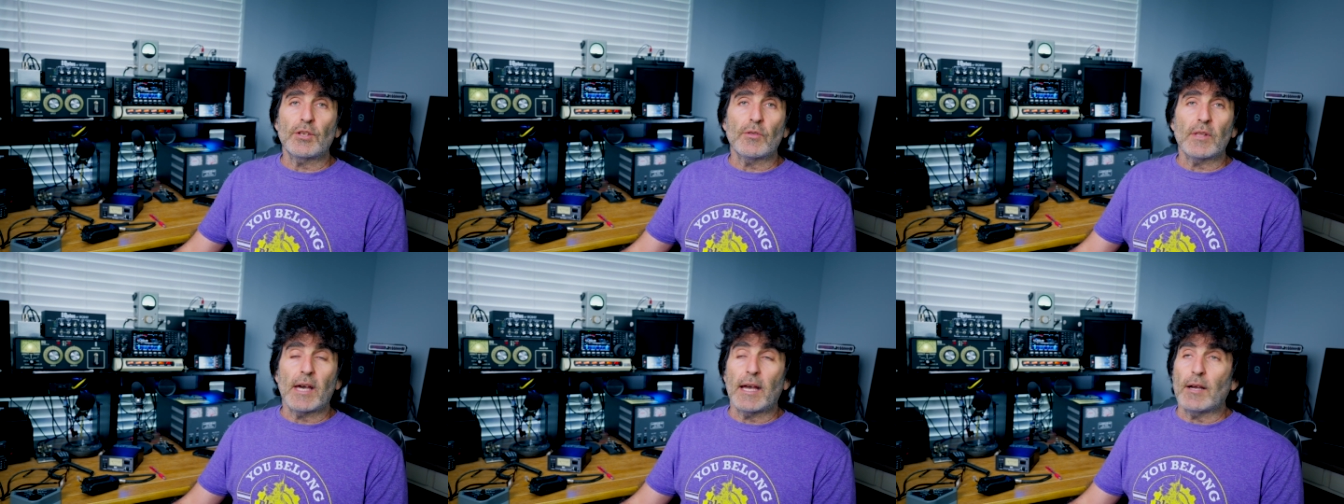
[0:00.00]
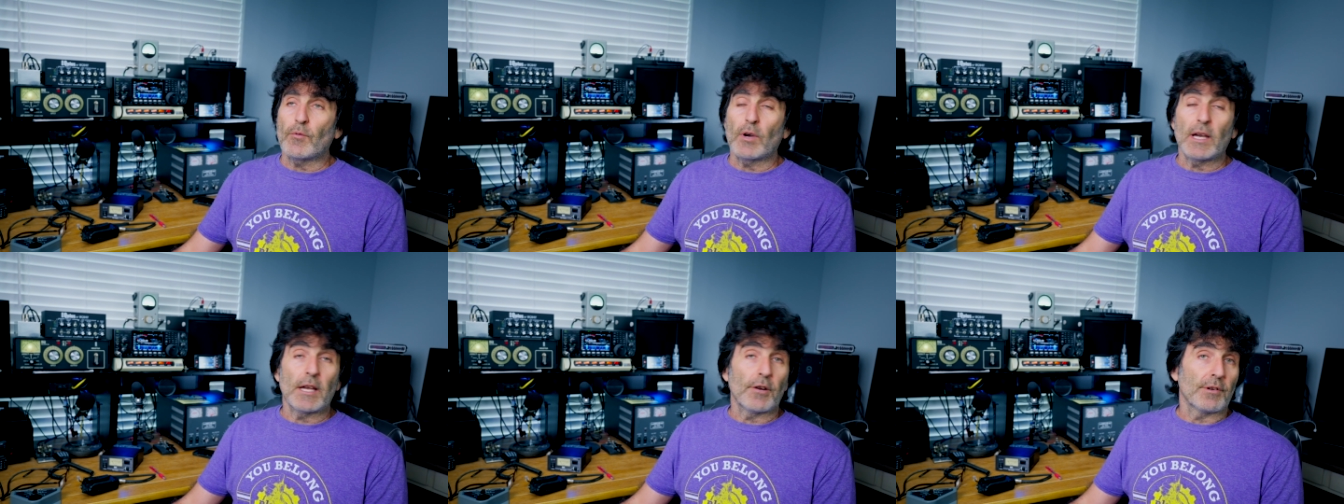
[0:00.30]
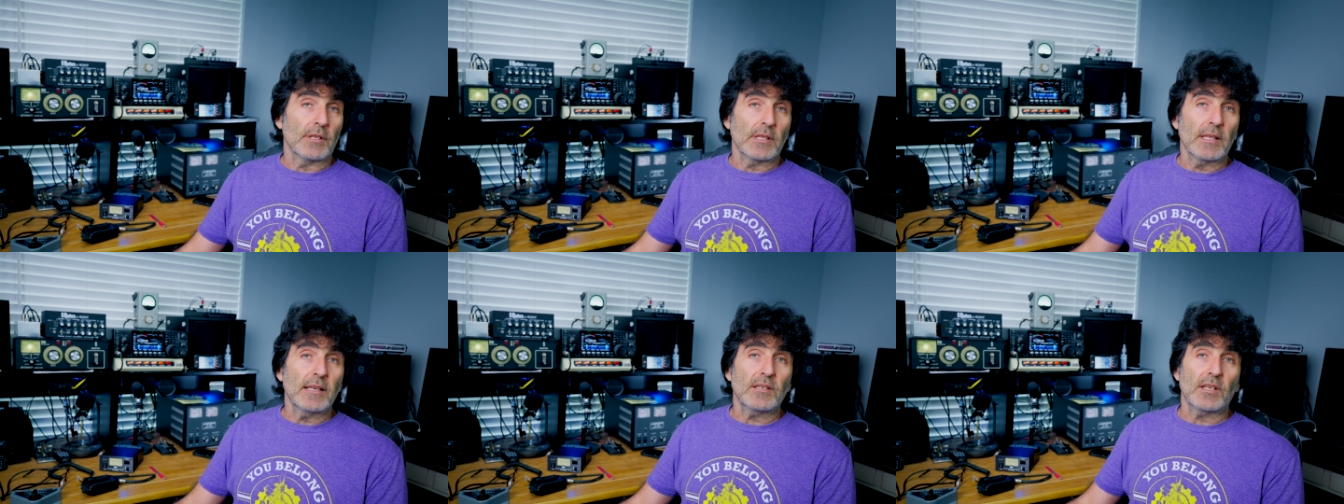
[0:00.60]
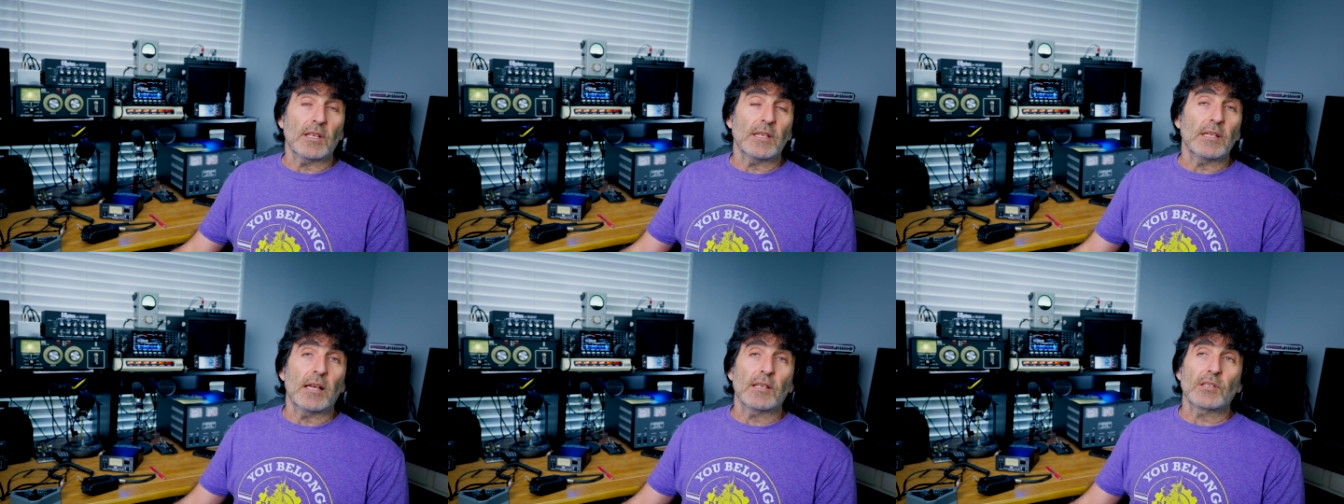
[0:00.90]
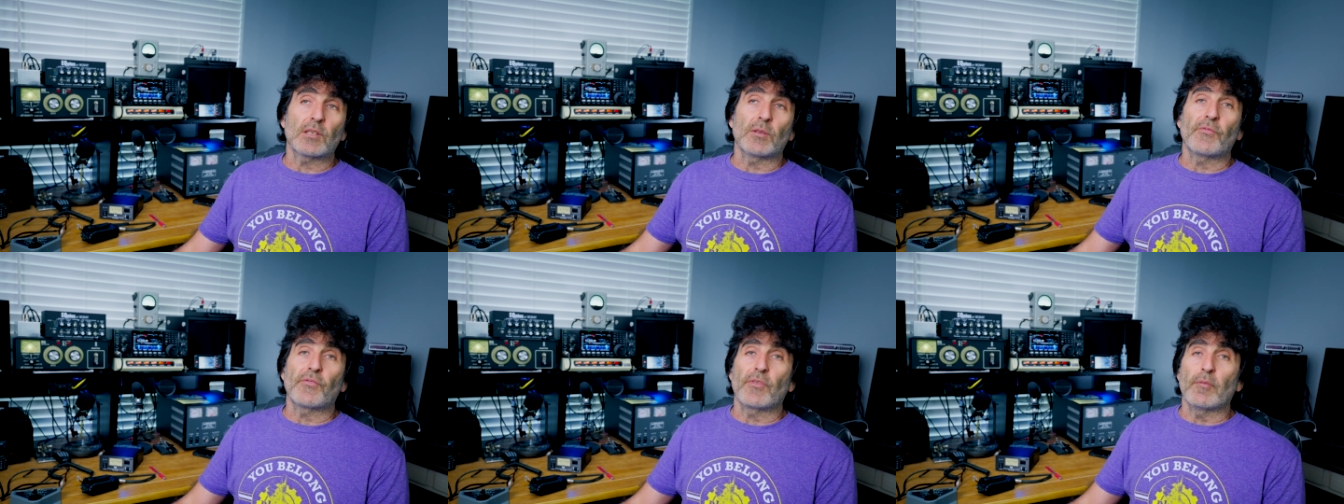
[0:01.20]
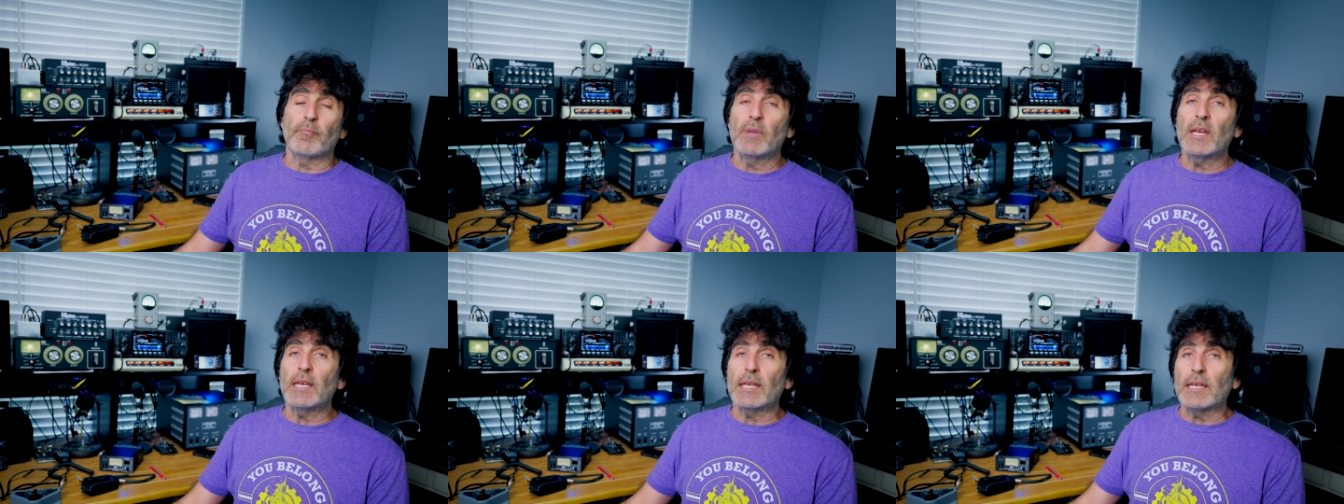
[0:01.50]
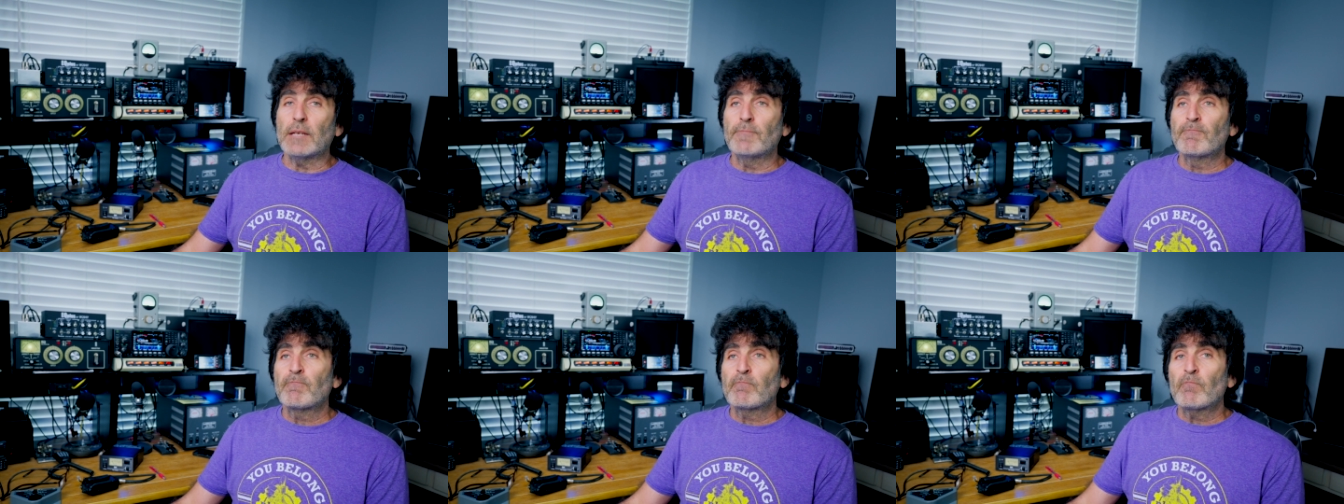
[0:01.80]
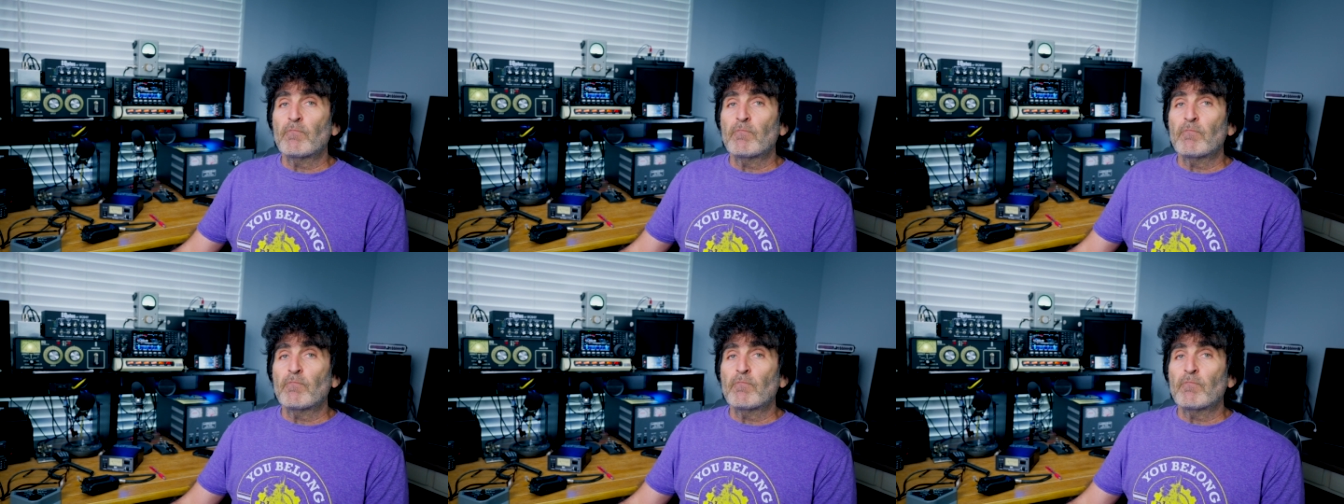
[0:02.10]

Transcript: you that way, or at least it doesn't for me.